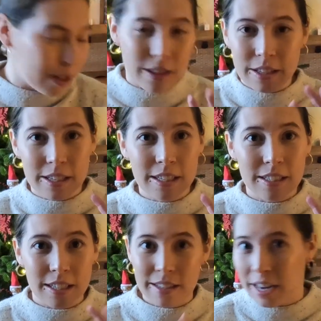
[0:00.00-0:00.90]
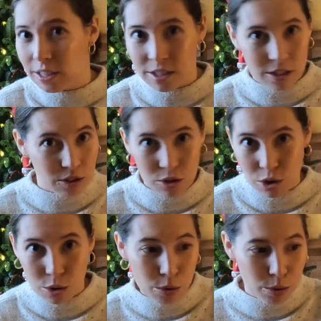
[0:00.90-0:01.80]
these next
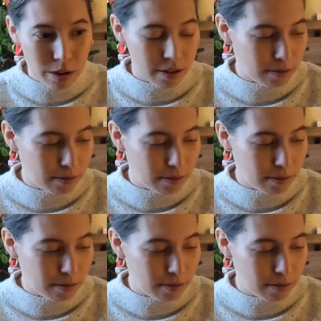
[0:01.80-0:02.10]
2,